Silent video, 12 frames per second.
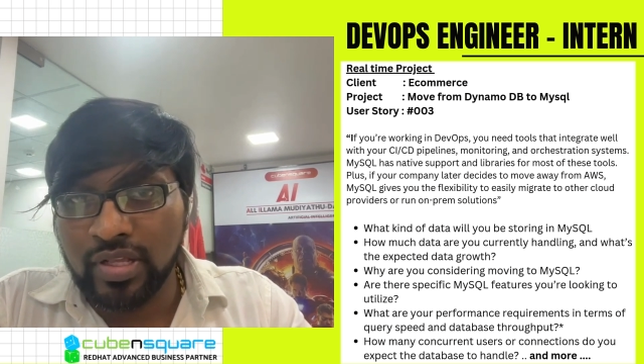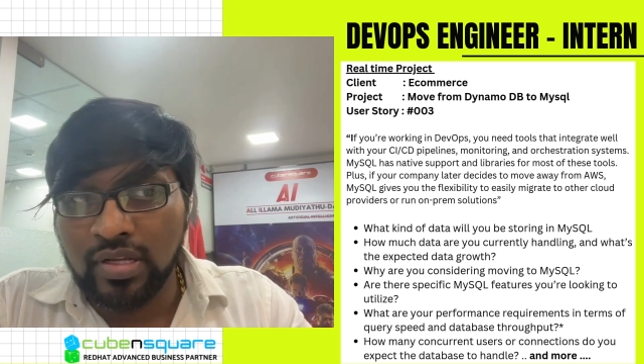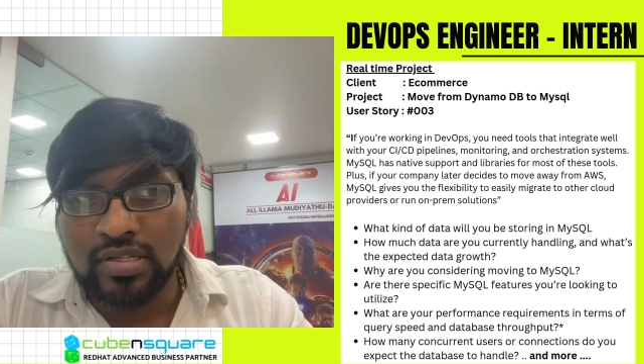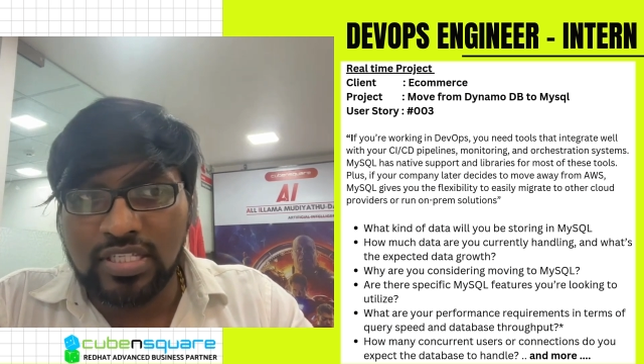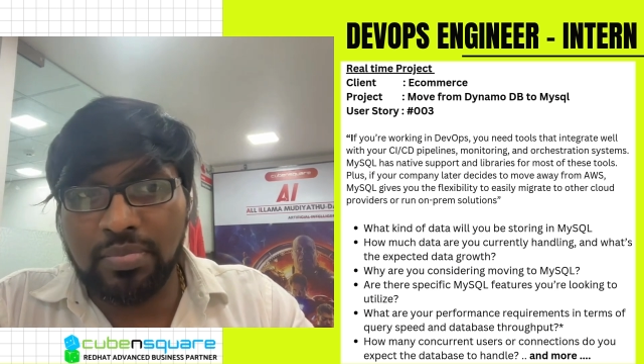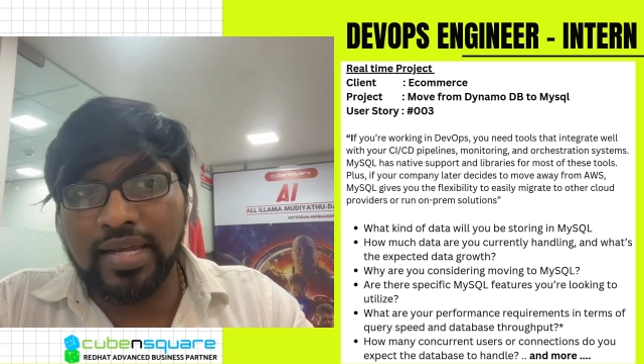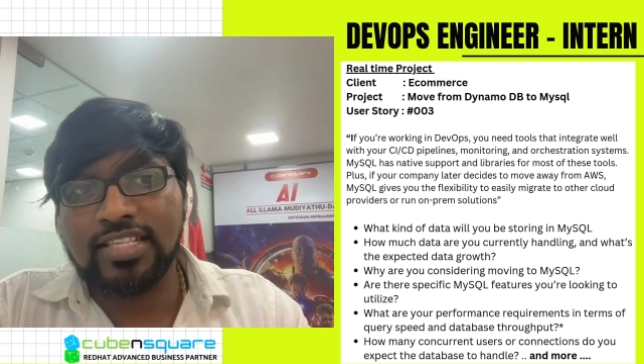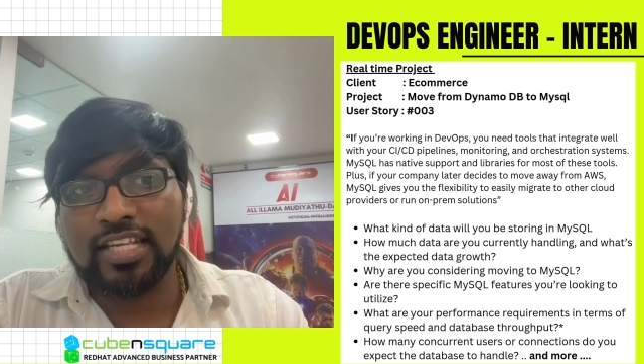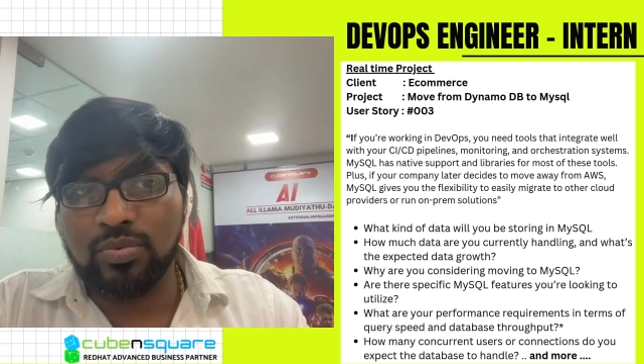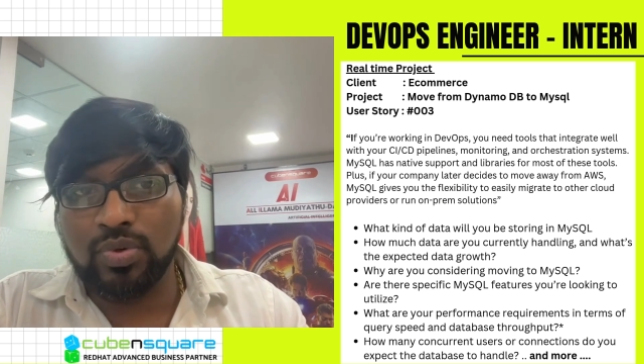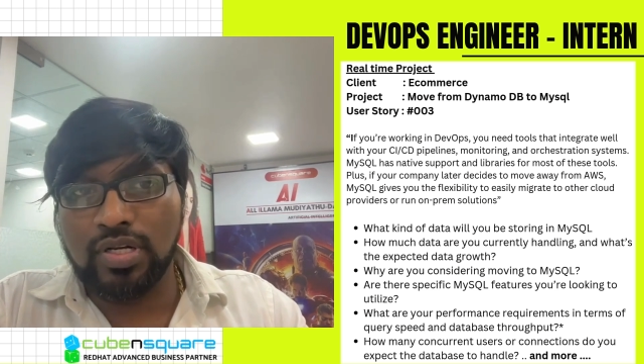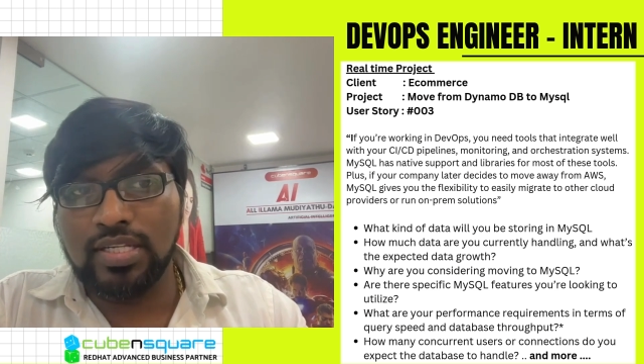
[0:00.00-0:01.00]
So
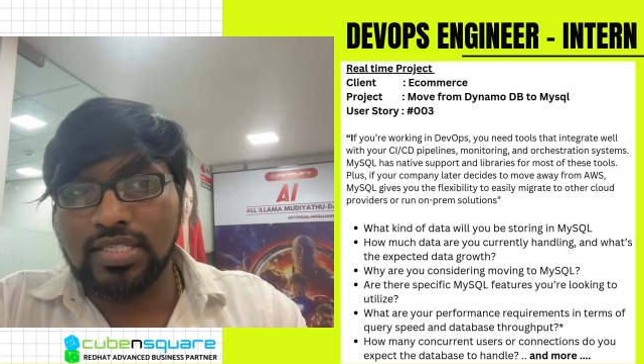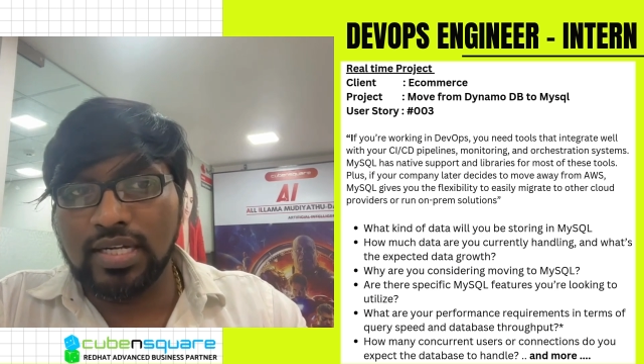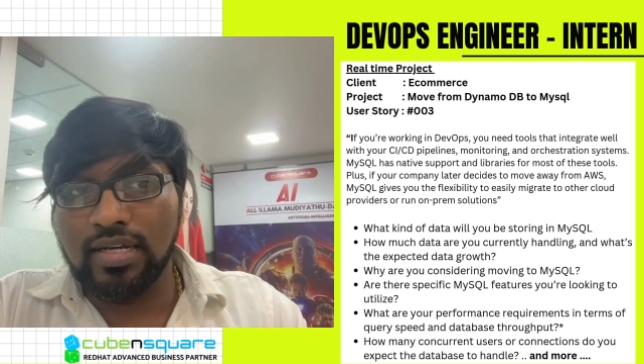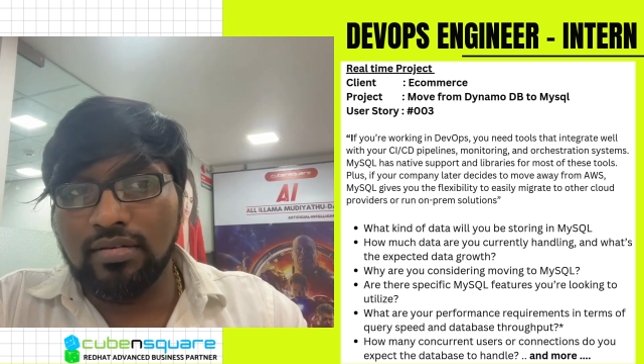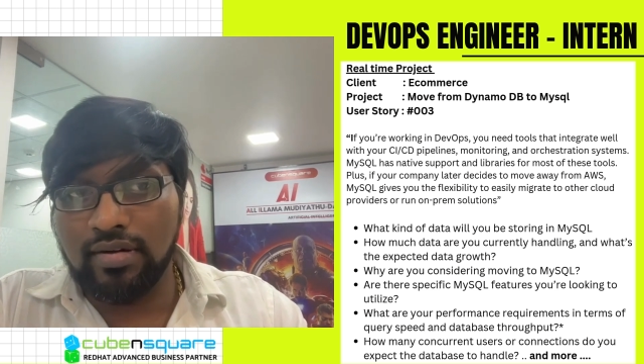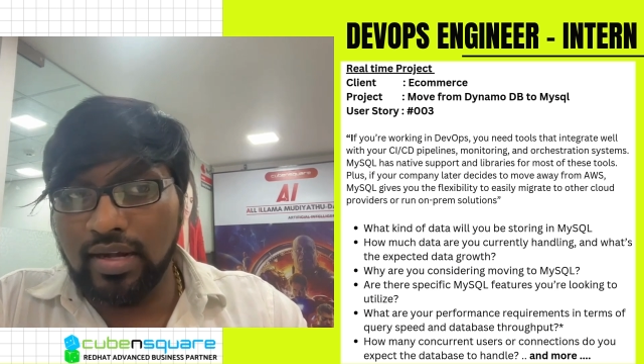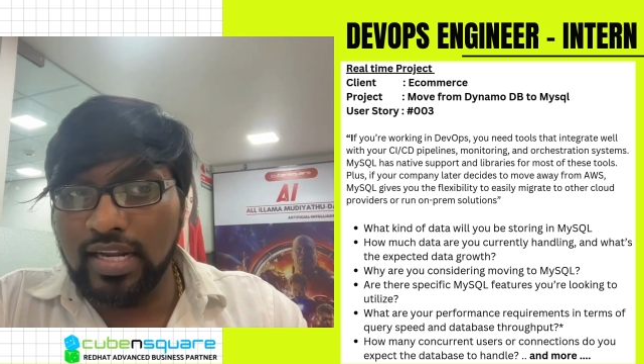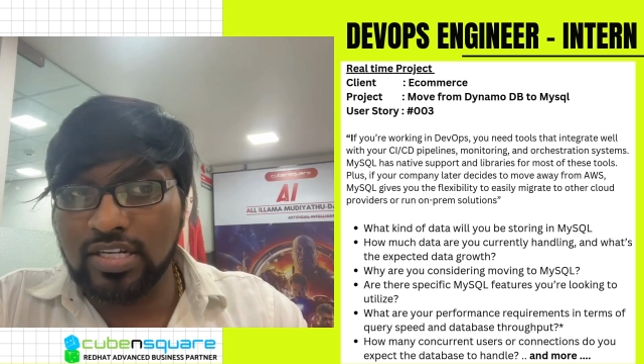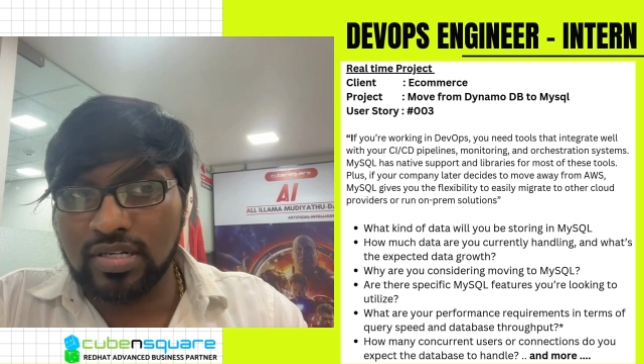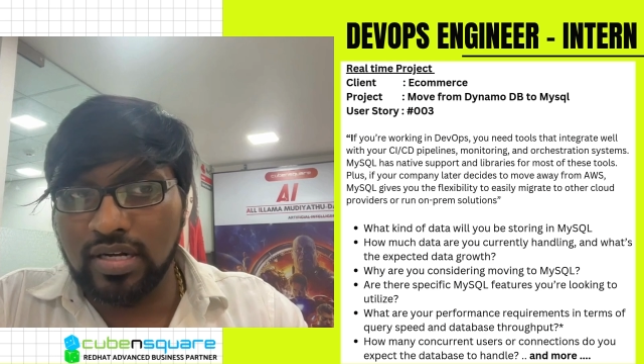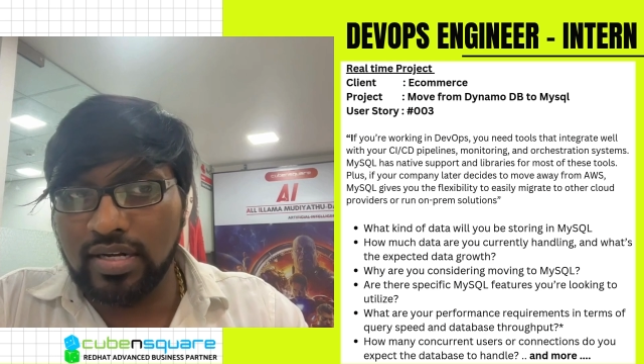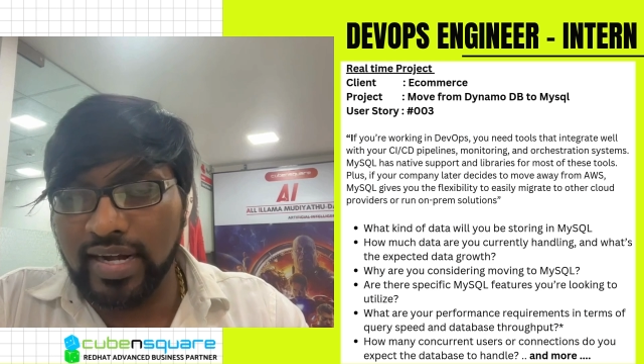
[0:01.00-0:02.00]
MySQL is a
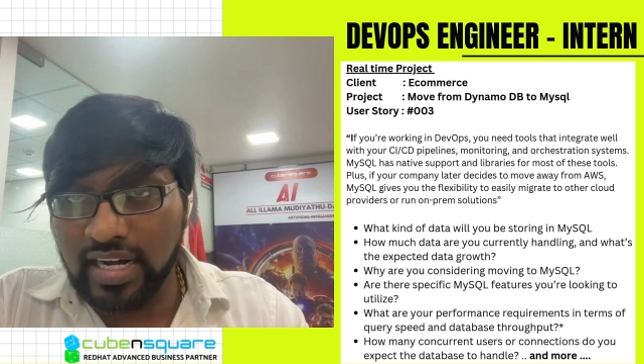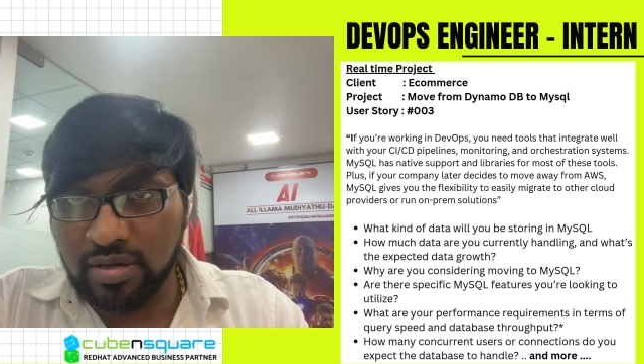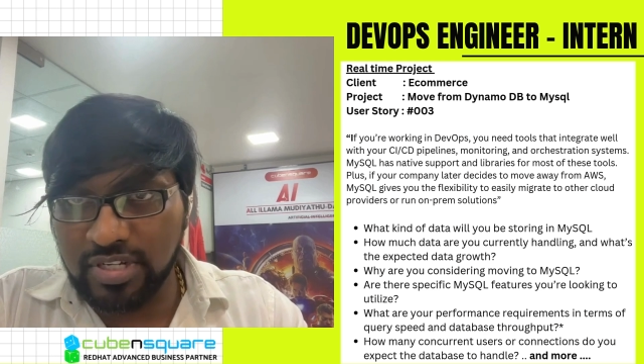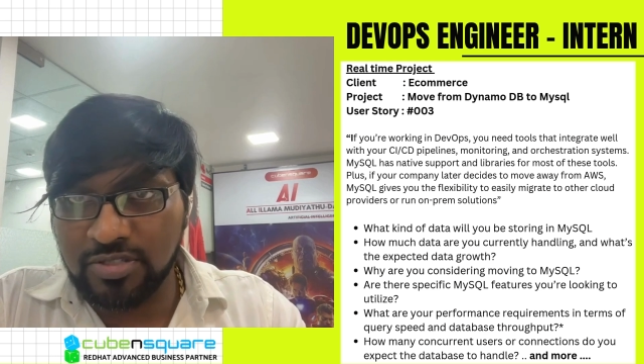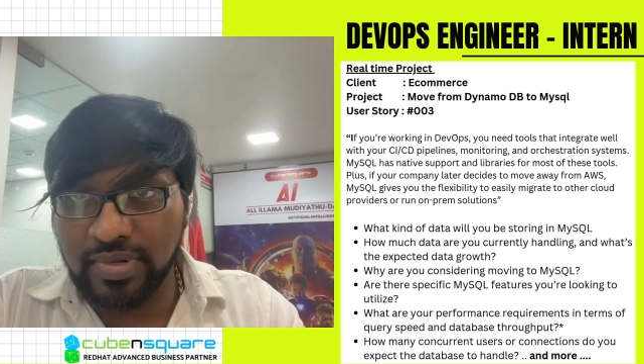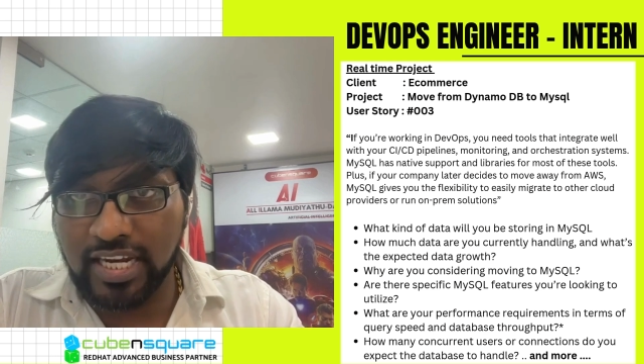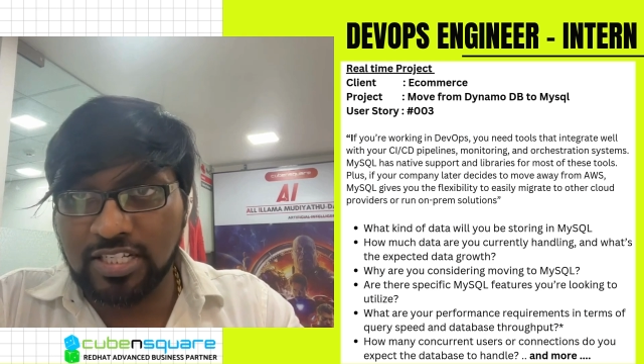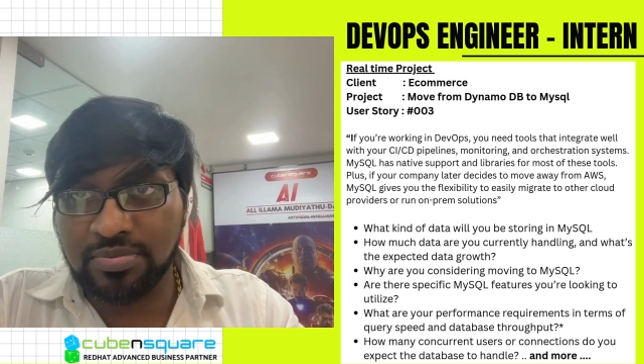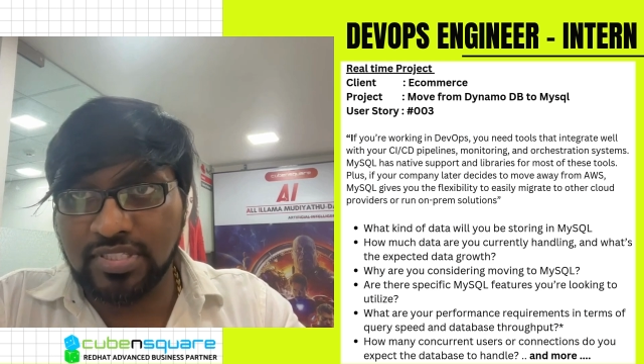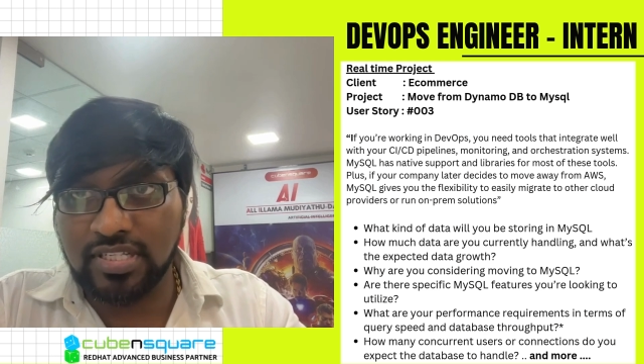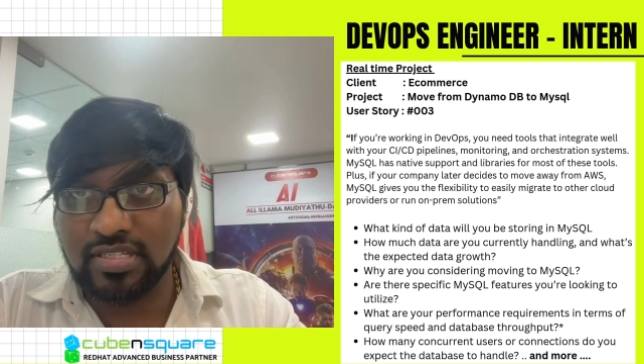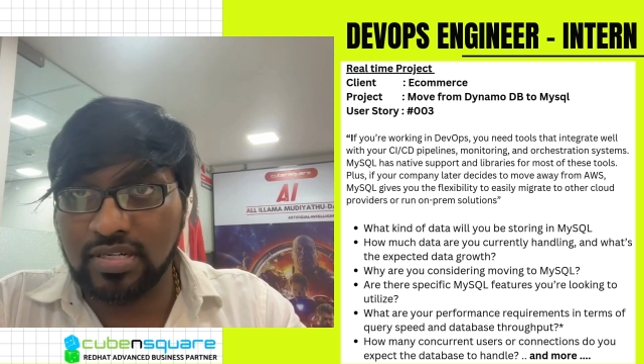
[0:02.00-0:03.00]
relational database
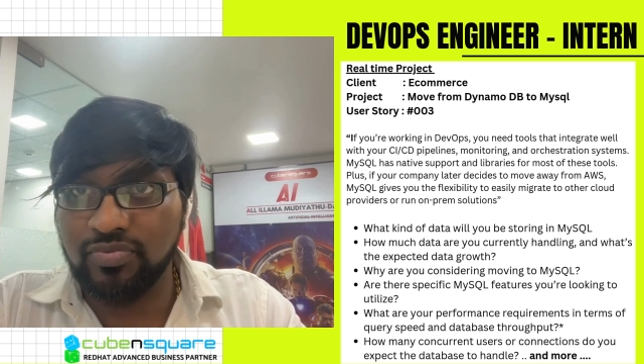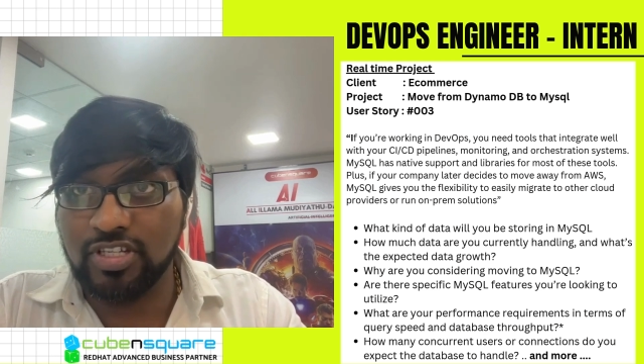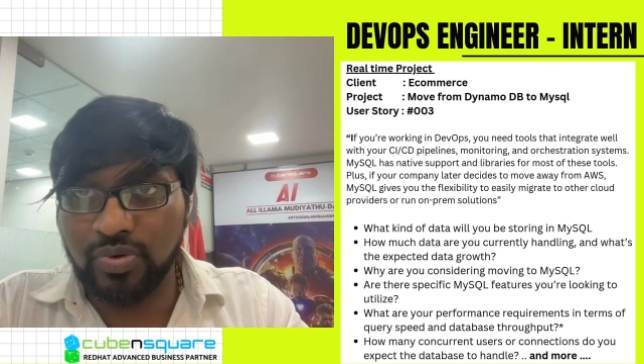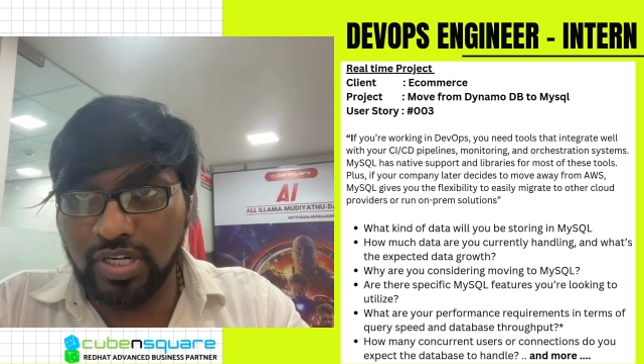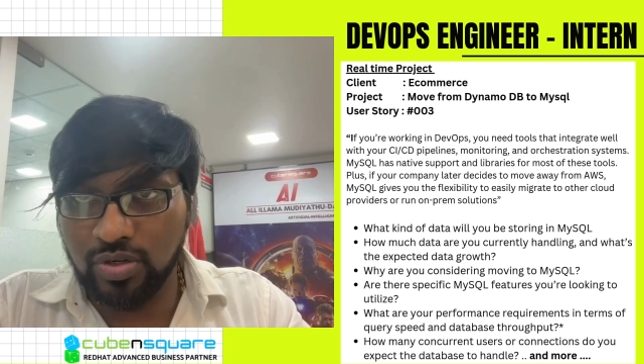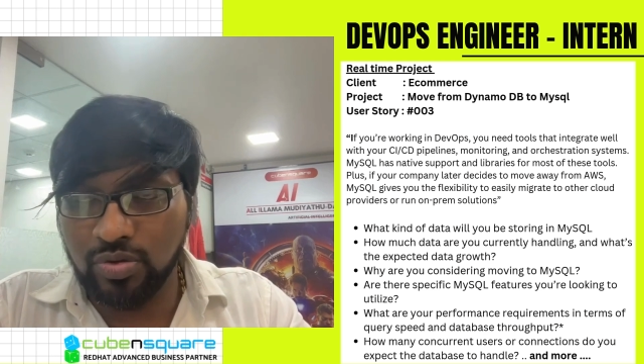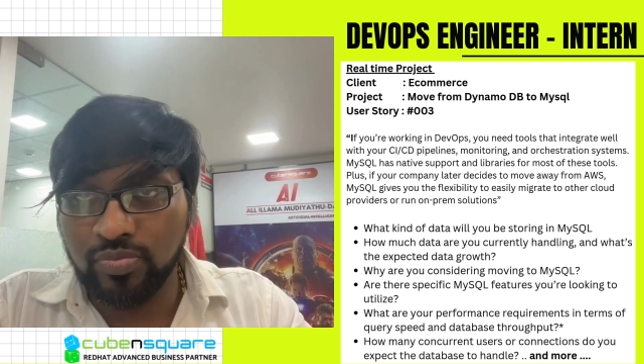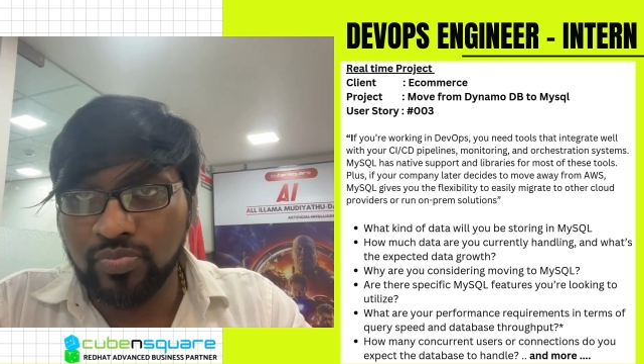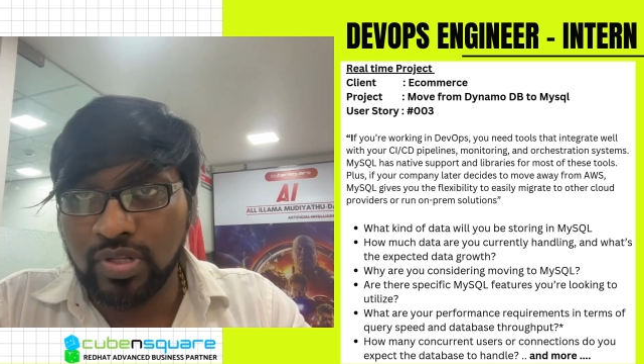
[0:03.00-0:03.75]
management system, which we know.